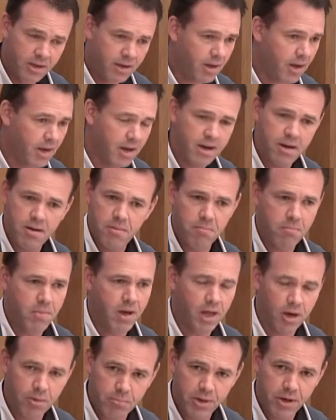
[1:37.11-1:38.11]

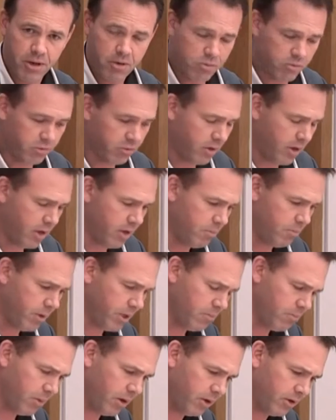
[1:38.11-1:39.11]
helping out
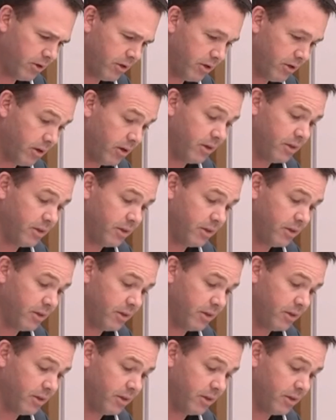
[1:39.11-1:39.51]
people on